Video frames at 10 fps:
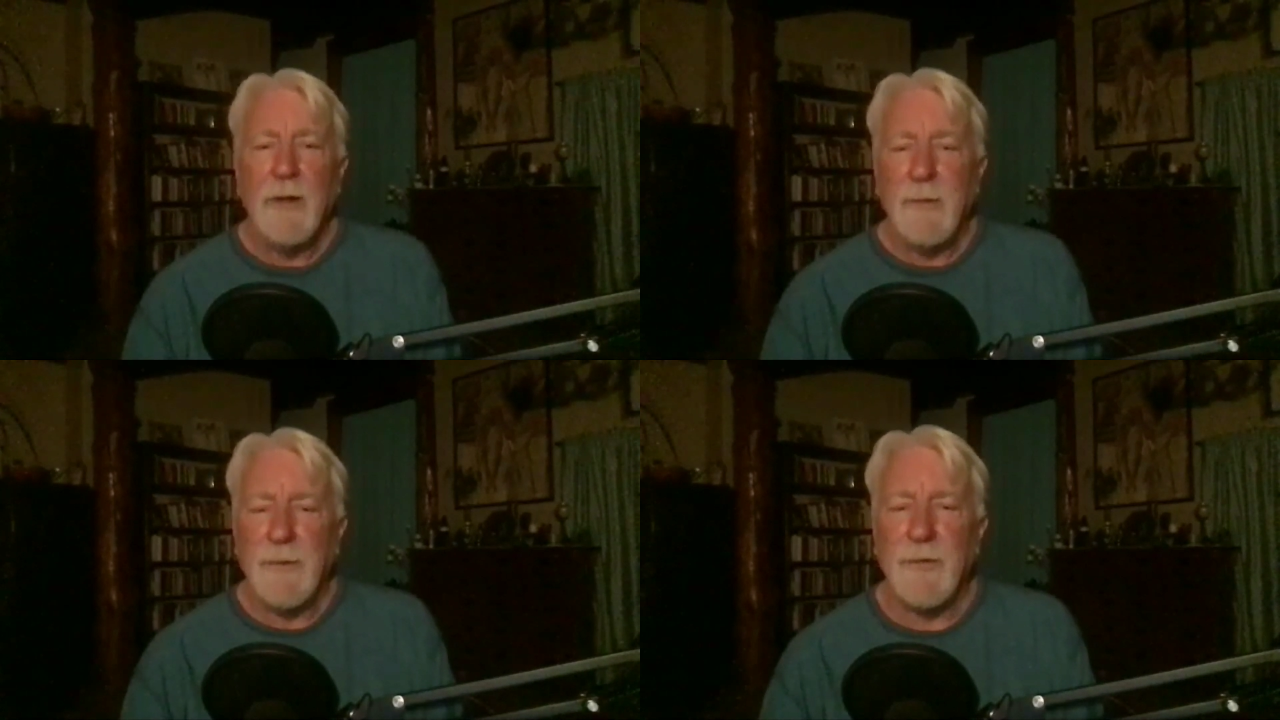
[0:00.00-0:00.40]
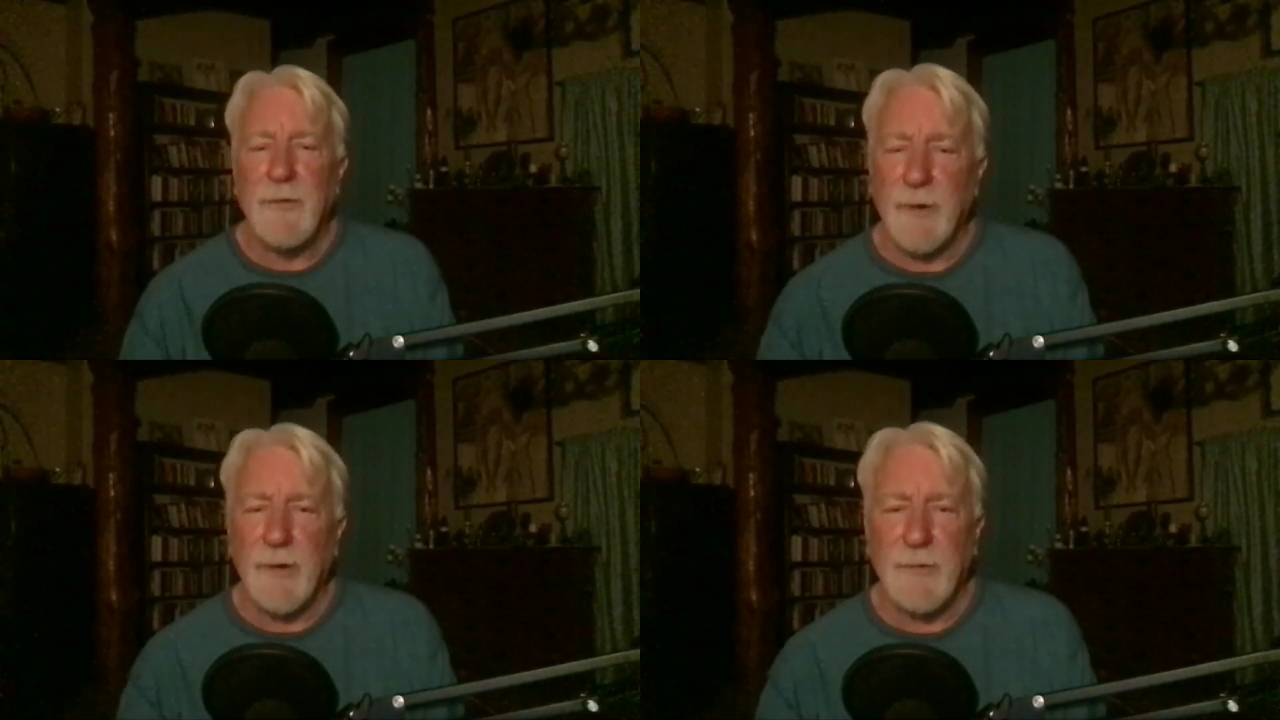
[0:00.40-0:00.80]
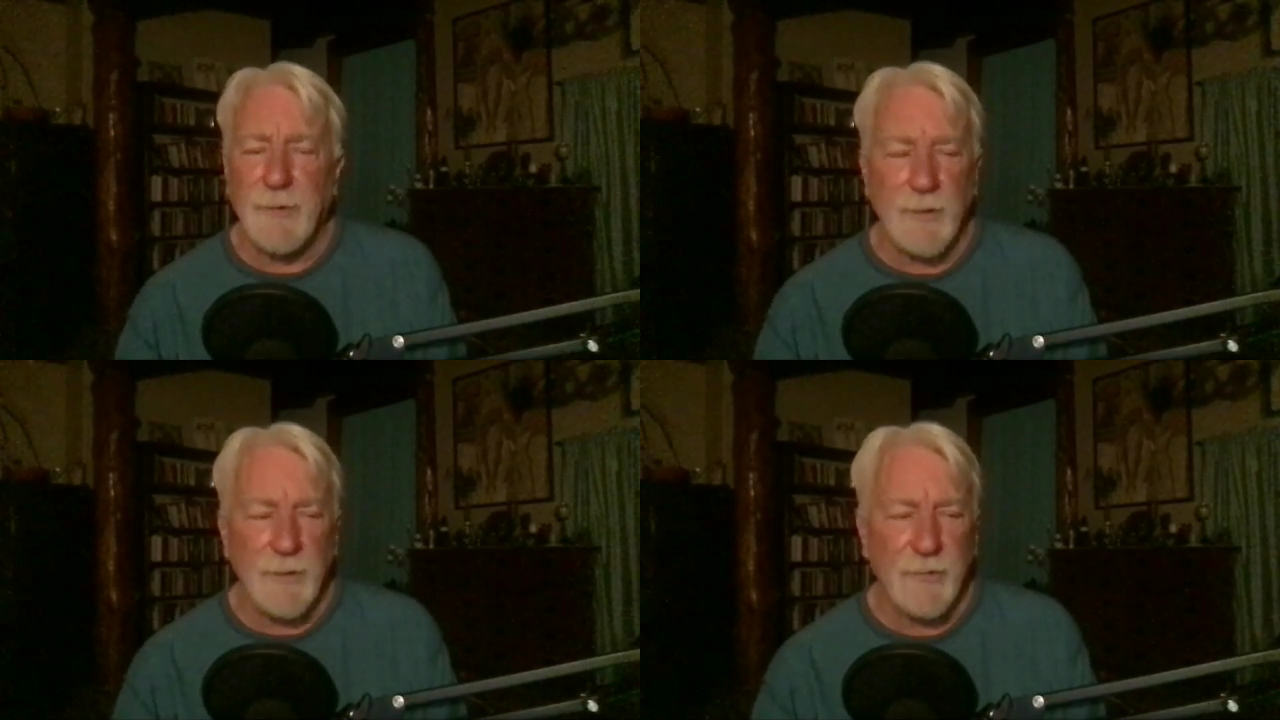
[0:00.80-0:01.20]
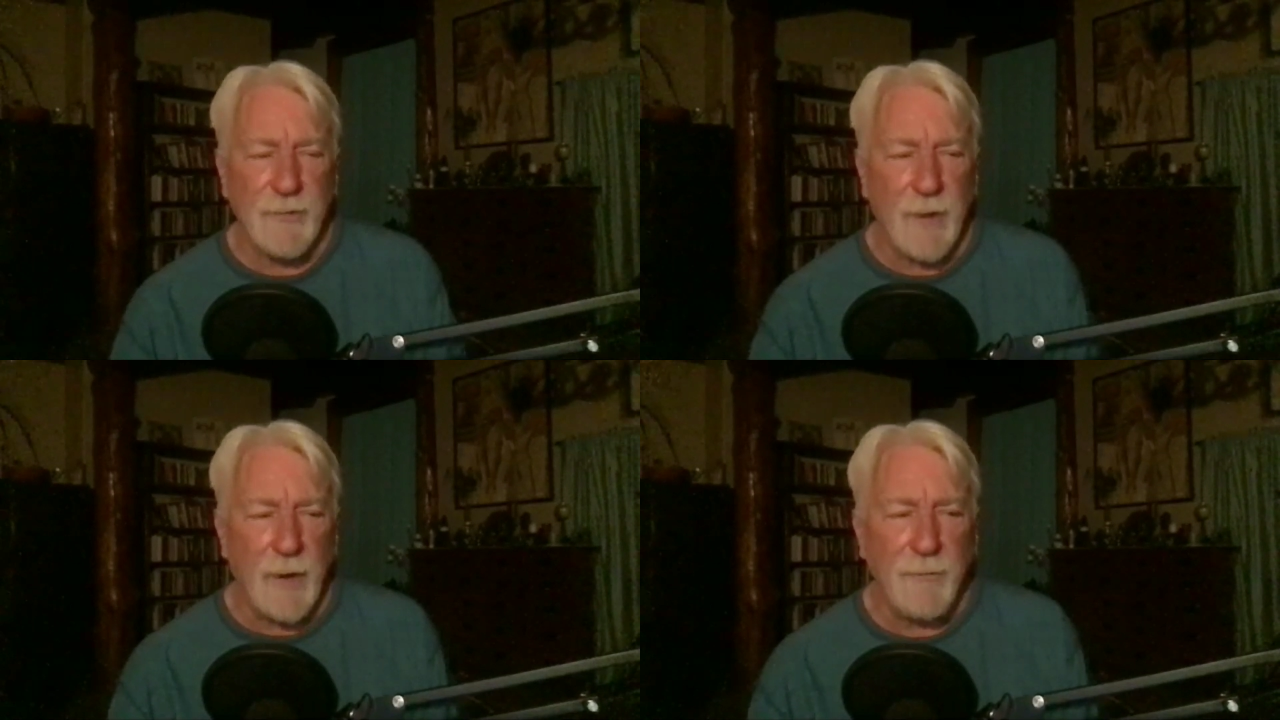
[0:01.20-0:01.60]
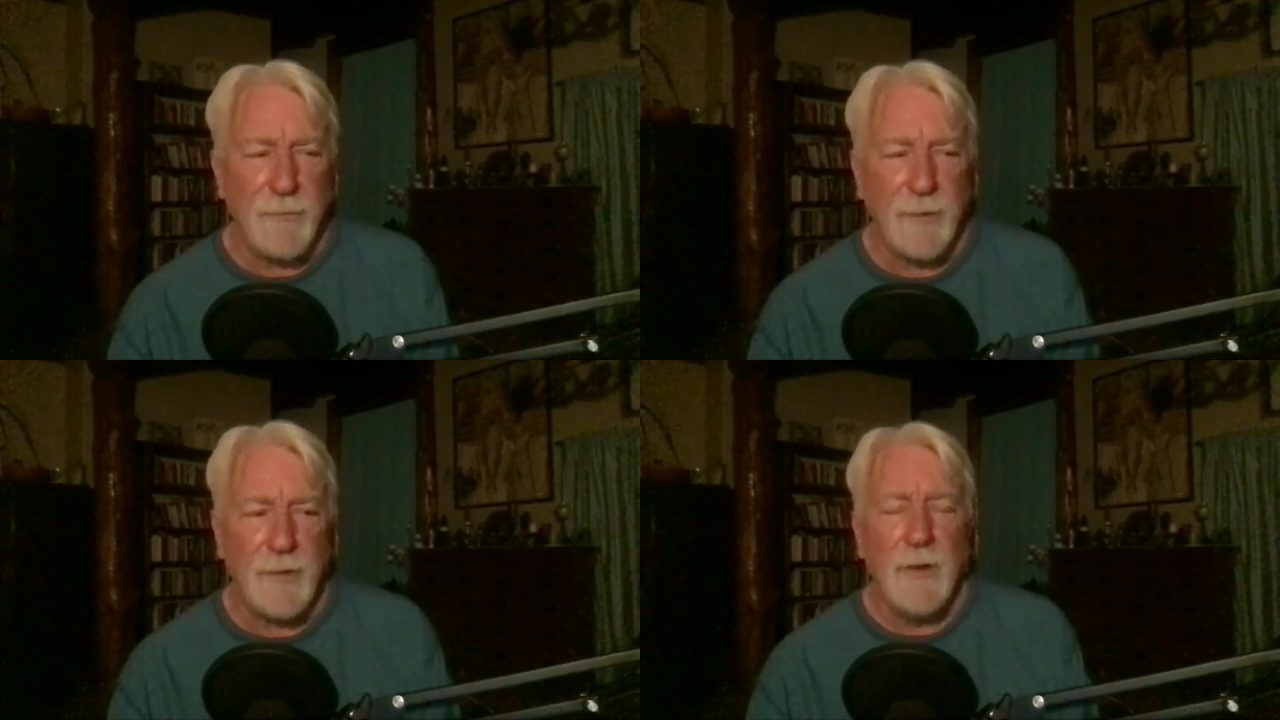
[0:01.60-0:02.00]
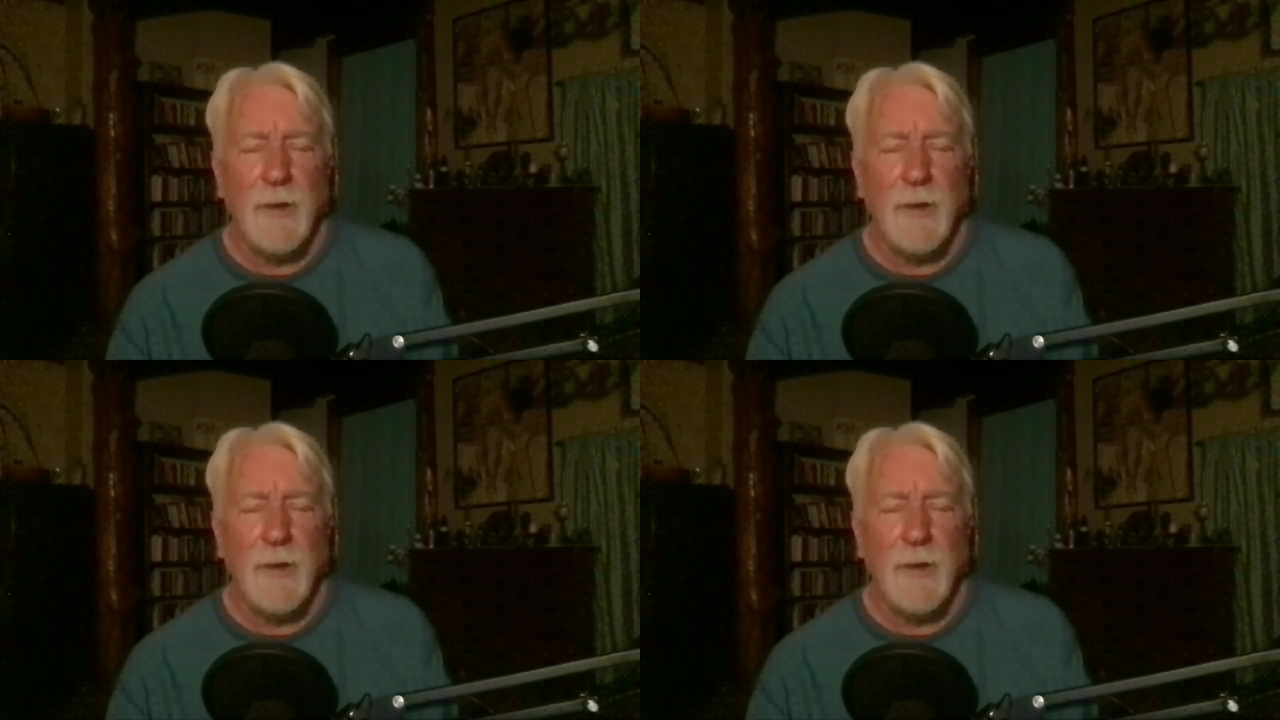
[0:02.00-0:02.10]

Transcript: this very serious stuff. And